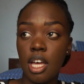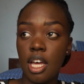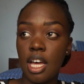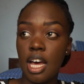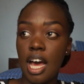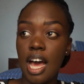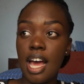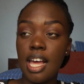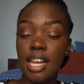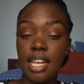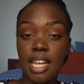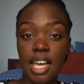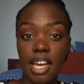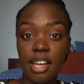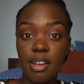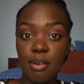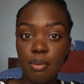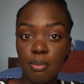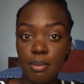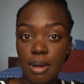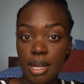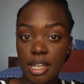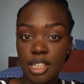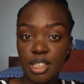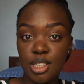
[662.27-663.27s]
I like
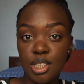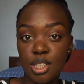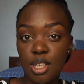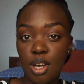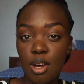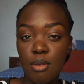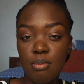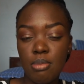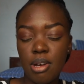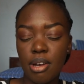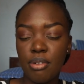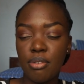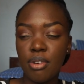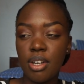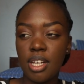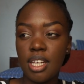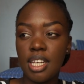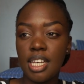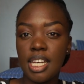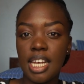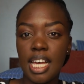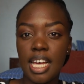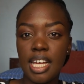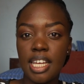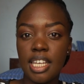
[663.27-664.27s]
my job. I
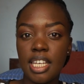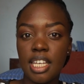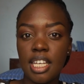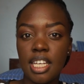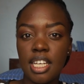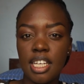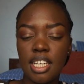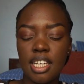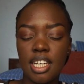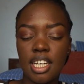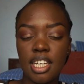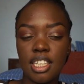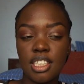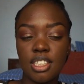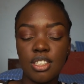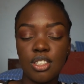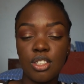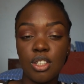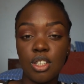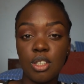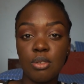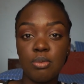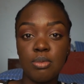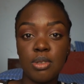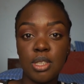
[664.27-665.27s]
really like it. It has
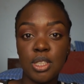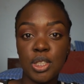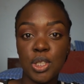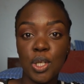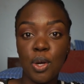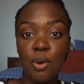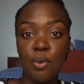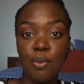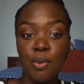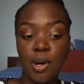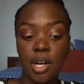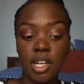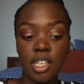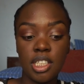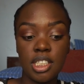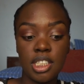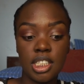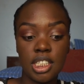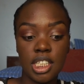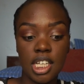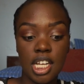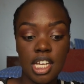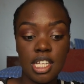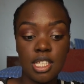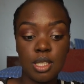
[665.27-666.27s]
taught me so
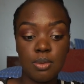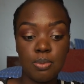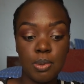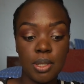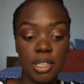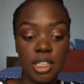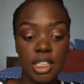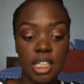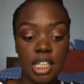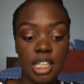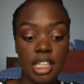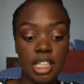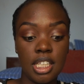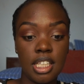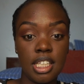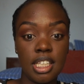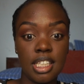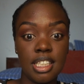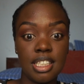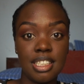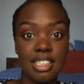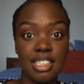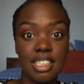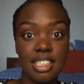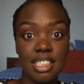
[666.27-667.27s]
much,
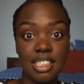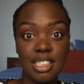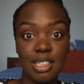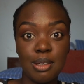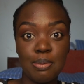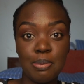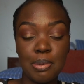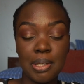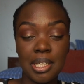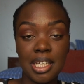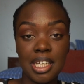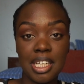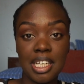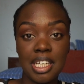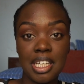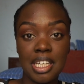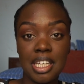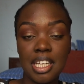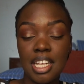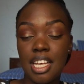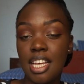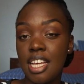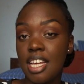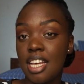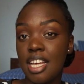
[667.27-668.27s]
especially
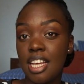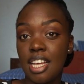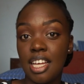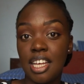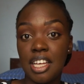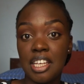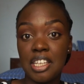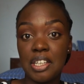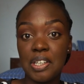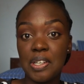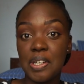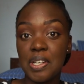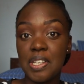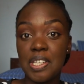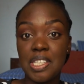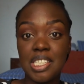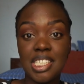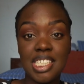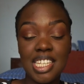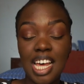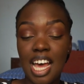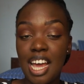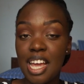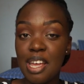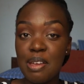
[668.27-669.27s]
discipline,
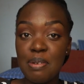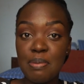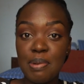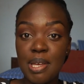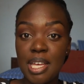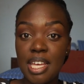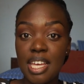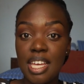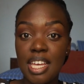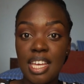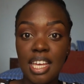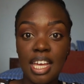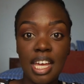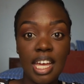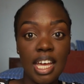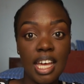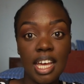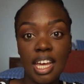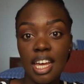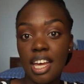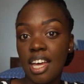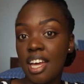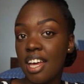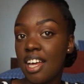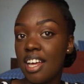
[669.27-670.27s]
timing,
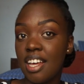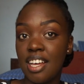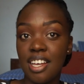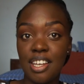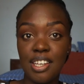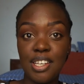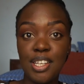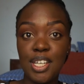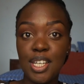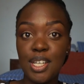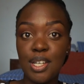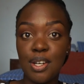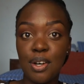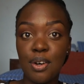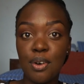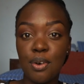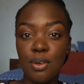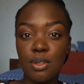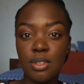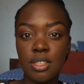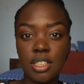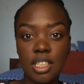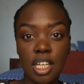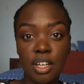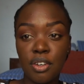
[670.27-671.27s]
you
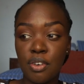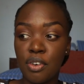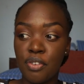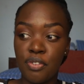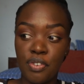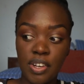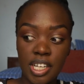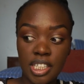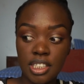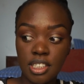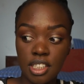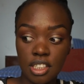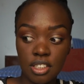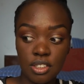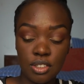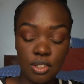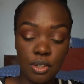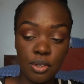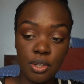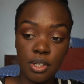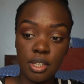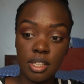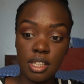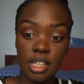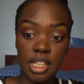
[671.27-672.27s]
know, sacrificing
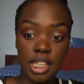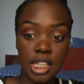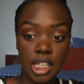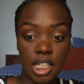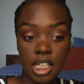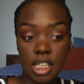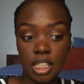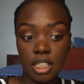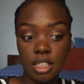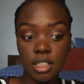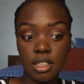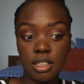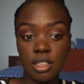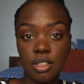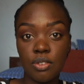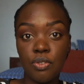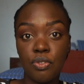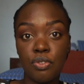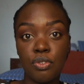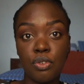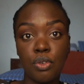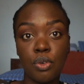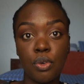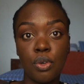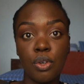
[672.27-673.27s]
certain things
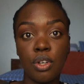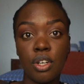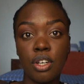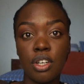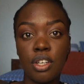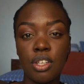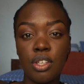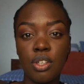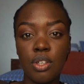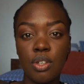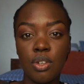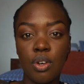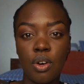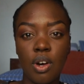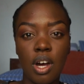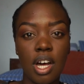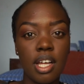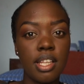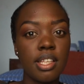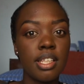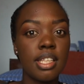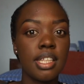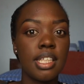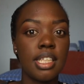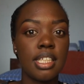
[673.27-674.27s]
for, you know,
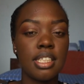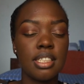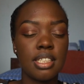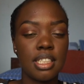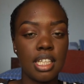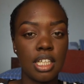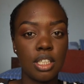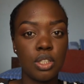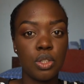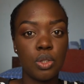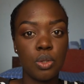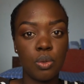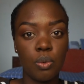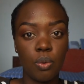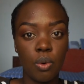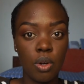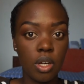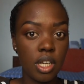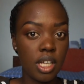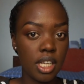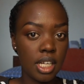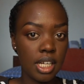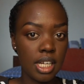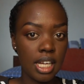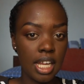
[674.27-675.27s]
other things that you
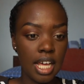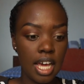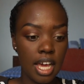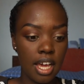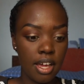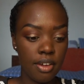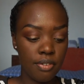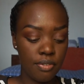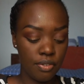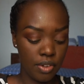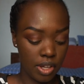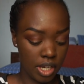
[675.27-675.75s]
want in life.